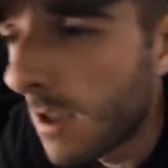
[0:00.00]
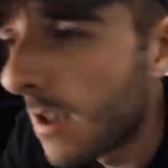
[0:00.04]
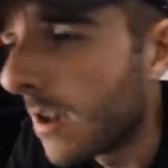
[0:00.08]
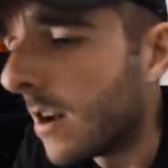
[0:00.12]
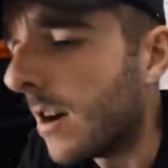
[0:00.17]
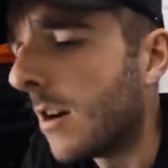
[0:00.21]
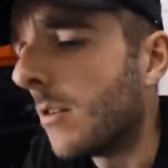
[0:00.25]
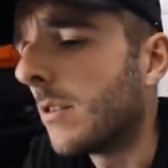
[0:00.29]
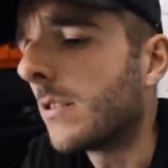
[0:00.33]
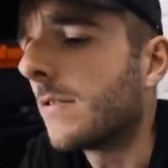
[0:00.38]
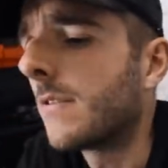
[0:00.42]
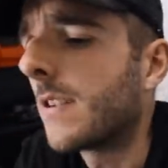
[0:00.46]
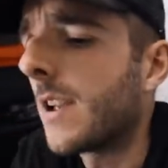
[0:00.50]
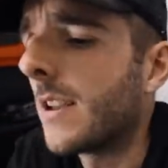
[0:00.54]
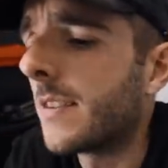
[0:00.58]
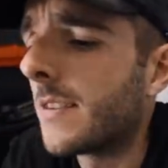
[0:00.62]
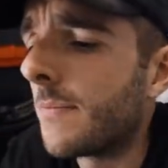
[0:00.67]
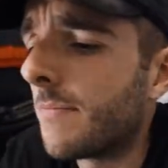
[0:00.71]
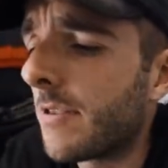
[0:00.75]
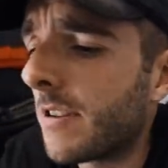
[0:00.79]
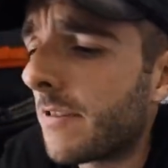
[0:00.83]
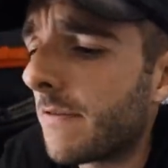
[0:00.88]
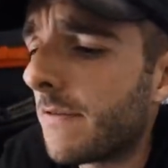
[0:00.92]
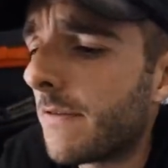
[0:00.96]
I always forget
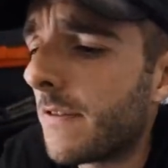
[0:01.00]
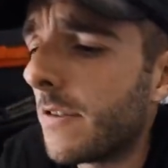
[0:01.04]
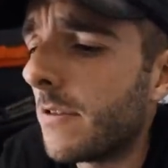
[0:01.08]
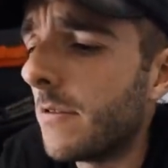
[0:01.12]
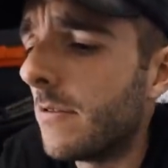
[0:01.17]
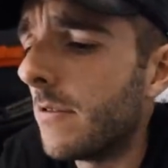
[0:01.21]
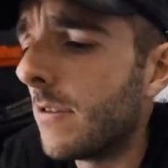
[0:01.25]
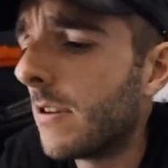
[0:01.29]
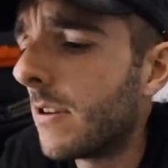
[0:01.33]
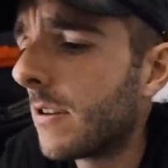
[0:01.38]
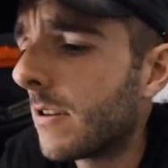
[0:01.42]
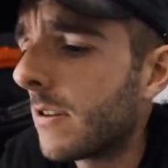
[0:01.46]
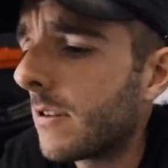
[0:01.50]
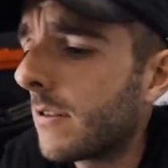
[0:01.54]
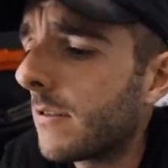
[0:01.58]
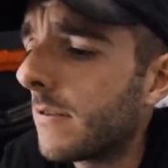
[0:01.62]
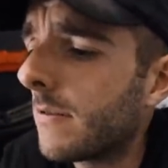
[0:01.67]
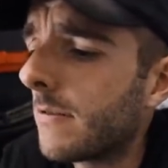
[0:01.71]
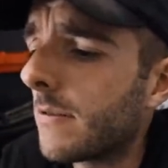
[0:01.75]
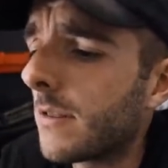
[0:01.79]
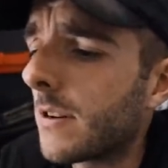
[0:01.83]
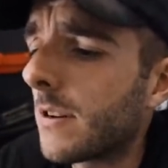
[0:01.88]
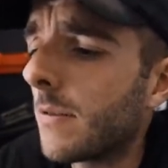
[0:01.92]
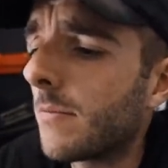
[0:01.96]
to bring food
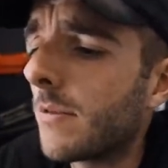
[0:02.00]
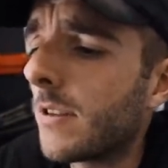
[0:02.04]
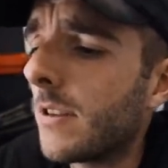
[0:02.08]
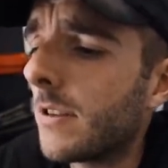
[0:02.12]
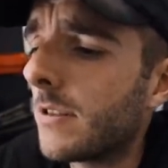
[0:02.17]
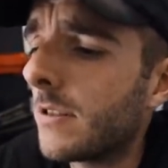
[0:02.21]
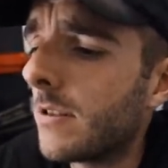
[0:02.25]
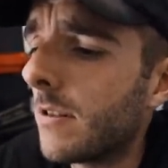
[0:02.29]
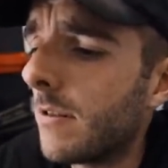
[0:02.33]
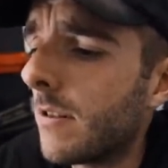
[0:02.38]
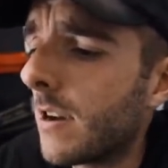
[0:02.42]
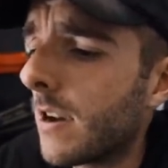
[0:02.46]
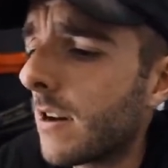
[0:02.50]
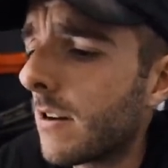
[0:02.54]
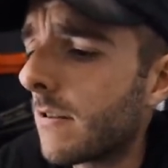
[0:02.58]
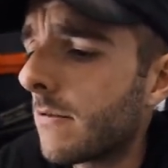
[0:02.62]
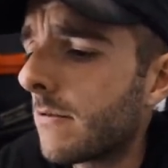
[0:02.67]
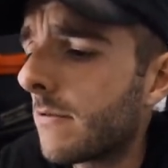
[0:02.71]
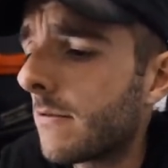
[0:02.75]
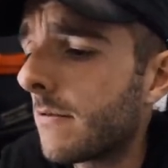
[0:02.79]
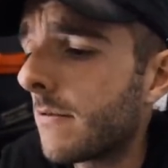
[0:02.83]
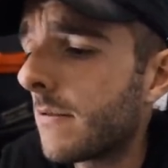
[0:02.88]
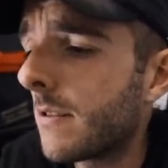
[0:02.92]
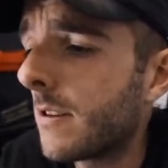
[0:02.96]
when it comes to the
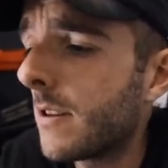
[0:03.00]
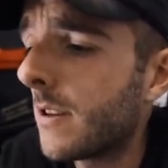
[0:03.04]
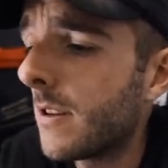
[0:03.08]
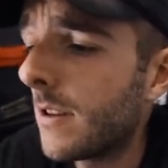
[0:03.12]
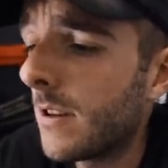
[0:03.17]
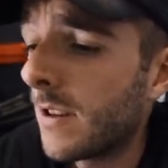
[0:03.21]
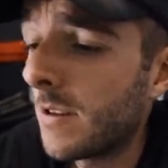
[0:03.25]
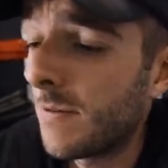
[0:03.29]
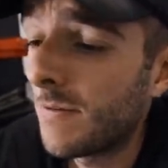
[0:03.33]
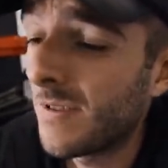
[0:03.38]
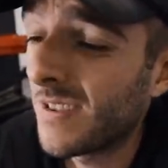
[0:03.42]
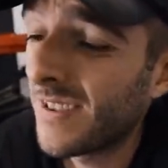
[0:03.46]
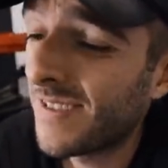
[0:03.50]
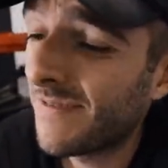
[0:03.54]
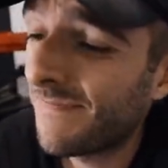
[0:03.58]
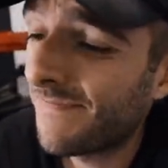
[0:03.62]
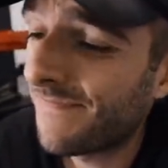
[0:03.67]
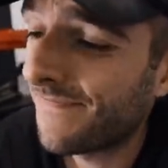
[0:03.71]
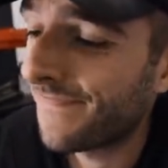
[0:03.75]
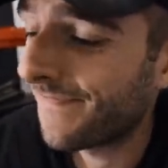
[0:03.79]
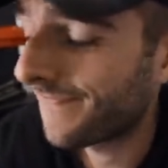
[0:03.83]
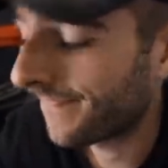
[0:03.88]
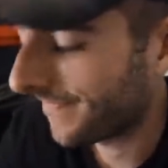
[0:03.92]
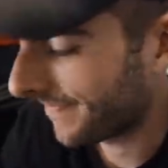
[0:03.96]
studio,
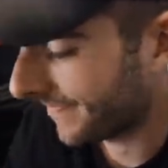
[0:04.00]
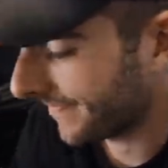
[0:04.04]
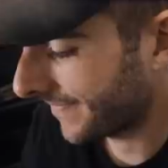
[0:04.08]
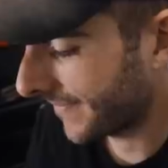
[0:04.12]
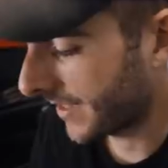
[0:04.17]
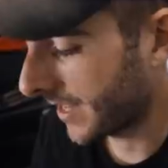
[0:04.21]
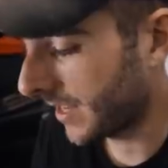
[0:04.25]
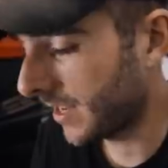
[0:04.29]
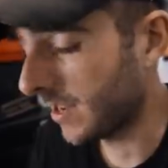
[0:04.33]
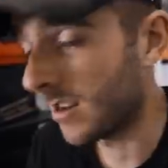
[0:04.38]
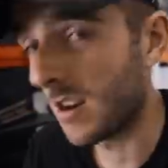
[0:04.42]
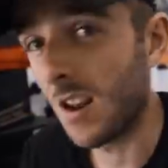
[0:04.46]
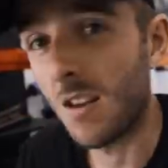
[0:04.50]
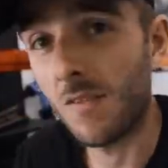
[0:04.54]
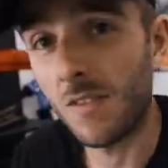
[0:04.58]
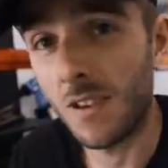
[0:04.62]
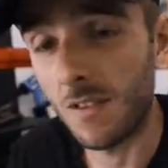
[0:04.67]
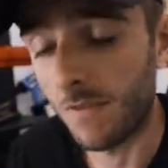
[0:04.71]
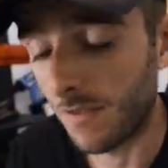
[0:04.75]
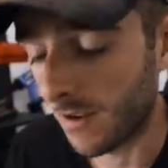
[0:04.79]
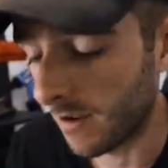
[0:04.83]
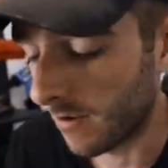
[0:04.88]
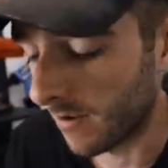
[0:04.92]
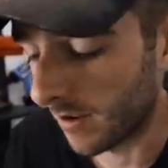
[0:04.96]
but you
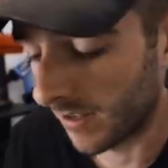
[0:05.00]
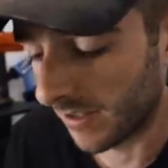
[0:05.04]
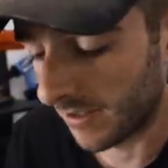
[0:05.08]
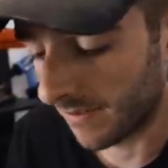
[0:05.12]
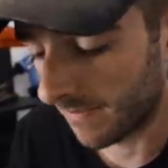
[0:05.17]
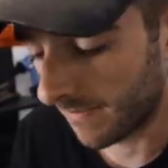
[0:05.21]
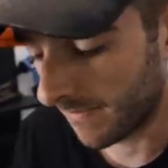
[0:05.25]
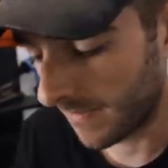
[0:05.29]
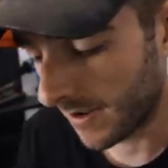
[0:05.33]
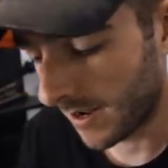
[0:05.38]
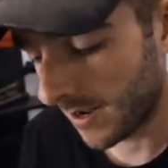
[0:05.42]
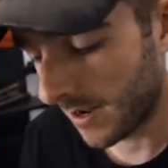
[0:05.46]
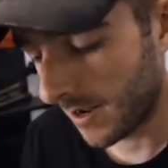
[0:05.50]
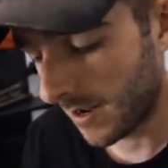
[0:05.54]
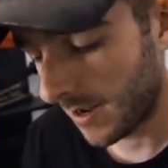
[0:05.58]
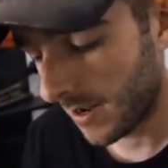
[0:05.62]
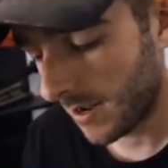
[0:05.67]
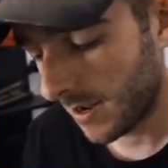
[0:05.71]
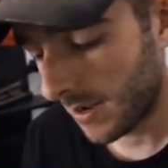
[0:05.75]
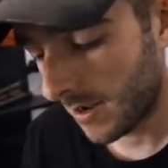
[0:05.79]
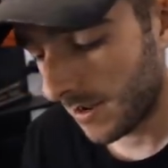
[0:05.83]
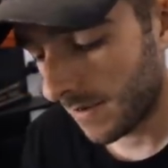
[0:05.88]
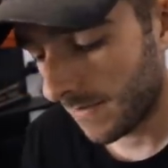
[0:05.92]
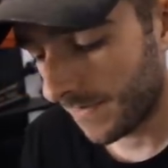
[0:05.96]
lovely viewers
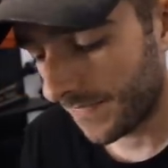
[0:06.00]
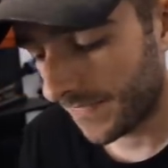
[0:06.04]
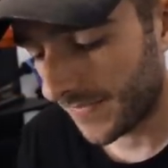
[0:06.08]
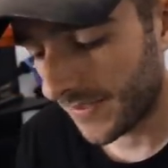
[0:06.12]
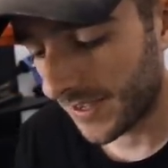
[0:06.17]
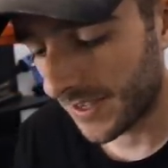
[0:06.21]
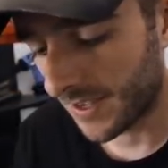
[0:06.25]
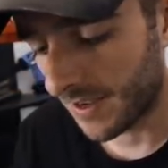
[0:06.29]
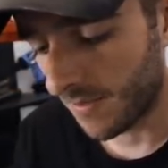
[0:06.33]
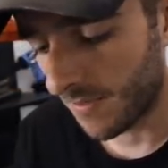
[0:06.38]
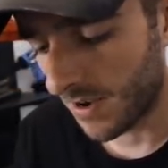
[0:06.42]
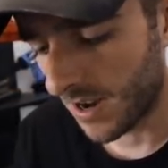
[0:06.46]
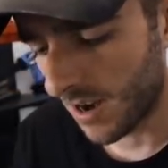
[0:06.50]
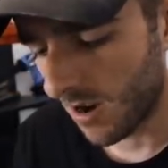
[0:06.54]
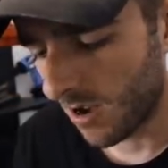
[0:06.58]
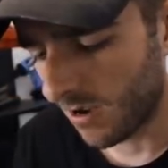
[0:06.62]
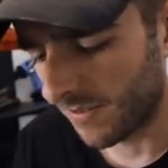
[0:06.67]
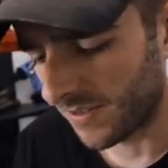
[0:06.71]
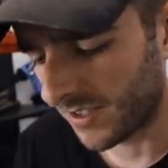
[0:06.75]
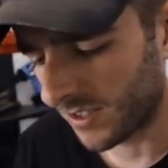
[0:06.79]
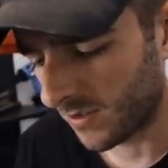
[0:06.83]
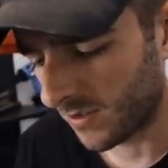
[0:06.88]
send me a lot of